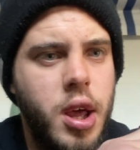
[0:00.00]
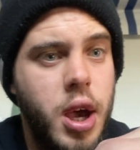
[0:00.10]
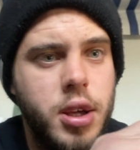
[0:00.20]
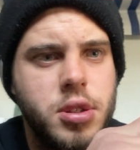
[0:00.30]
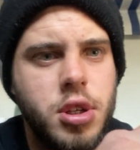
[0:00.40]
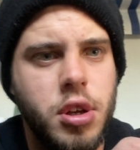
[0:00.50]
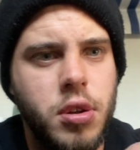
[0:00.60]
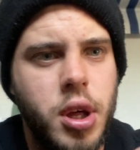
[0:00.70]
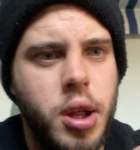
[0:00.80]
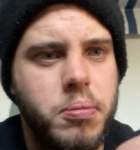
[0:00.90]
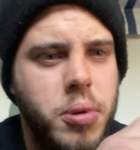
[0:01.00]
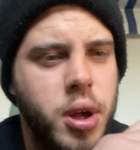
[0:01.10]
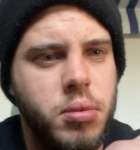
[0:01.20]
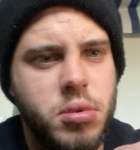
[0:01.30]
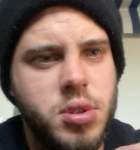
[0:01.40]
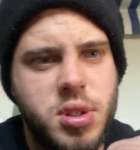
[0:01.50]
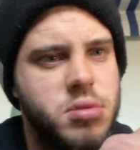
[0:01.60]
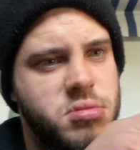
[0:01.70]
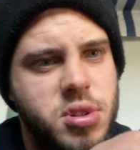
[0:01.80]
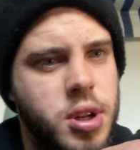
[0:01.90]
I used to do that, but
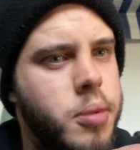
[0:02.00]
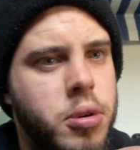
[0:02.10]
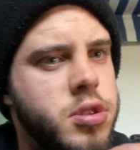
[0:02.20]
snap-on